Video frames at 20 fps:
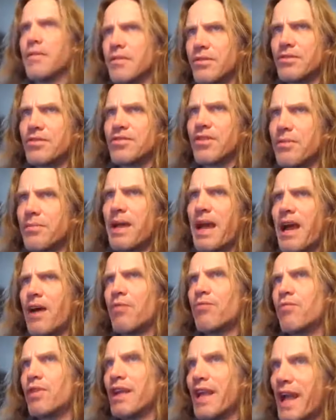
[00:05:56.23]
somehow
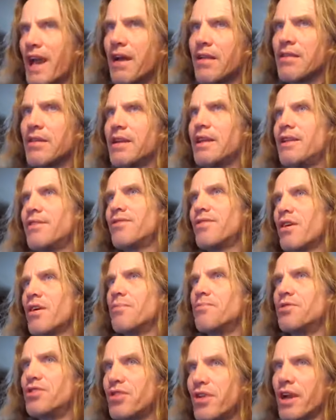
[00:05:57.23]
reality's
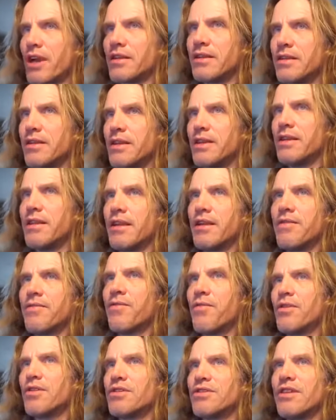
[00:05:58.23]
objecting,
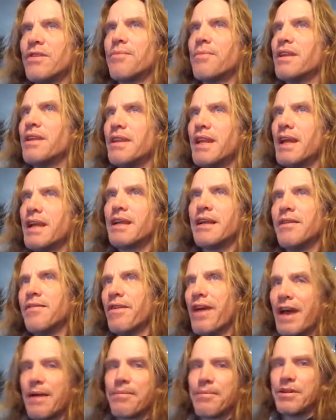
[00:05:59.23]
therefore something negative
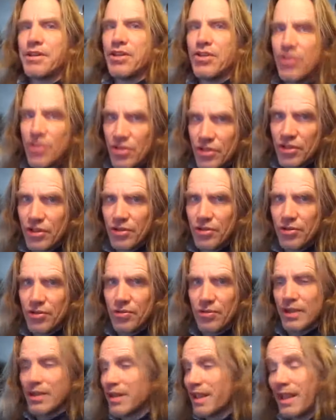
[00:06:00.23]
happened to
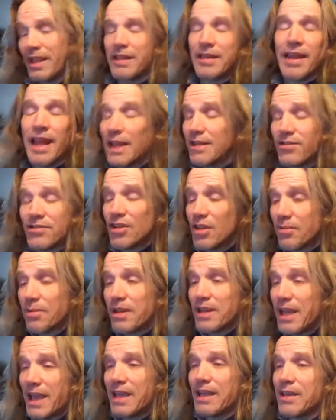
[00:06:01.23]
you, and then that's the
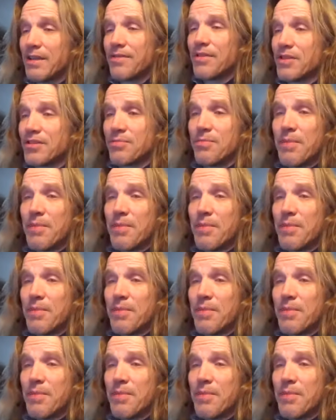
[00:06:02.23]
only negative that